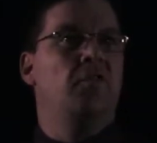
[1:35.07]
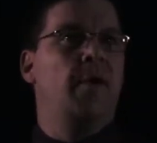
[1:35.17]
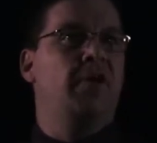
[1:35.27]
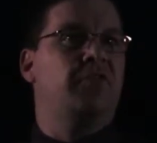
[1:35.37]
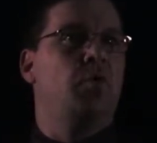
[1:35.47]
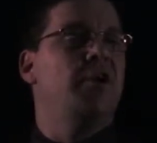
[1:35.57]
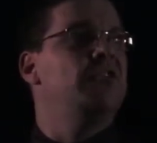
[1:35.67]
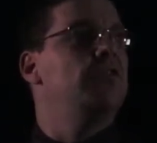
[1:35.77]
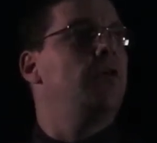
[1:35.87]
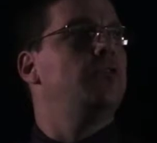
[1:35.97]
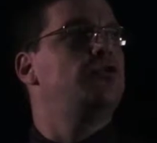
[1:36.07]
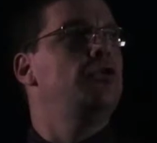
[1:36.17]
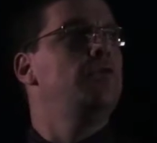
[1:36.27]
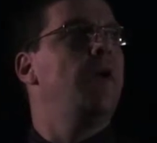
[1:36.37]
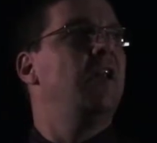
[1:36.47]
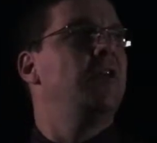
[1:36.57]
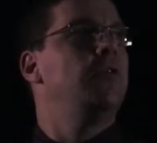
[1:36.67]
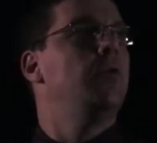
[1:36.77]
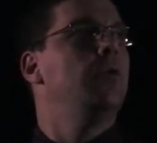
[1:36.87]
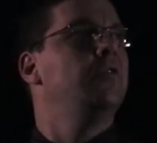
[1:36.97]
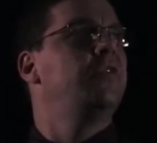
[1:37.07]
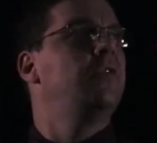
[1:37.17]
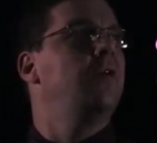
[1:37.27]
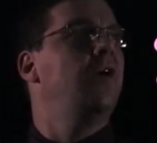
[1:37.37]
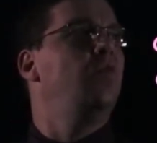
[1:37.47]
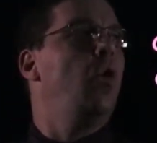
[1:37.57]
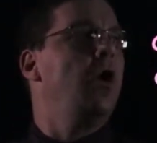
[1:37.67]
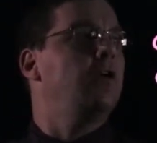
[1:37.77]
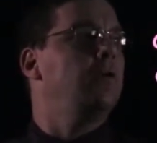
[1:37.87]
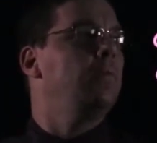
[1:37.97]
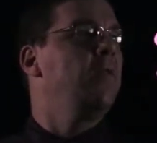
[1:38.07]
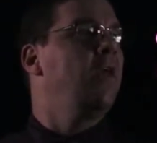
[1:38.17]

to the balanced equation, there are 2 molecules of water.